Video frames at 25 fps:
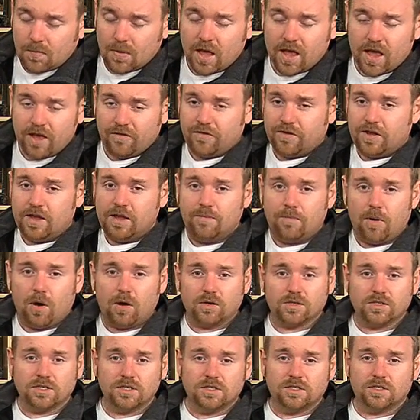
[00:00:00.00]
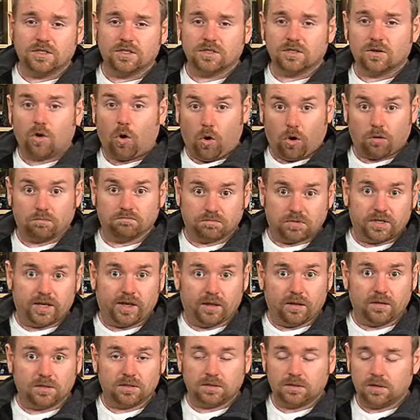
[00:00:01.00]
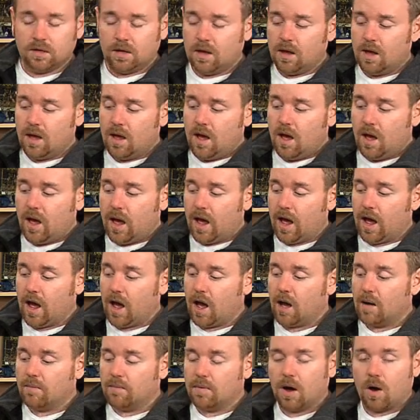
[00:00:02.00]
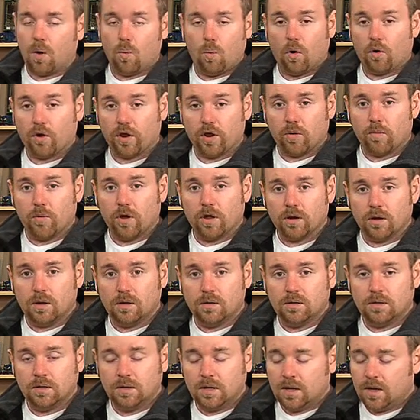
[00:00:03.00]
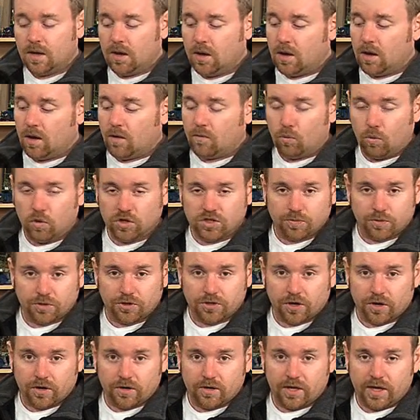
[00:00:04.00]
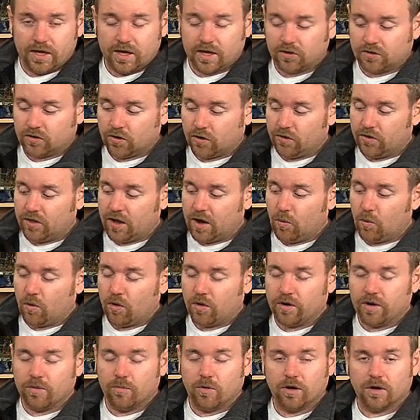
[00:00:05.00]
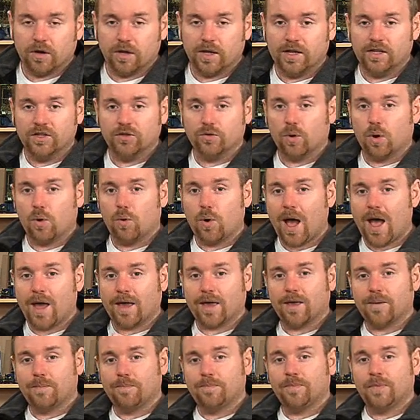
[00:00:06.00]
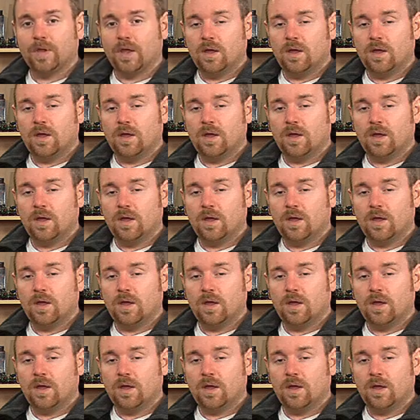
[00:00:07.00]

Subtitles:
If he boxes or kills a warrior model, once per turn, he can turn that warrior model into a rack.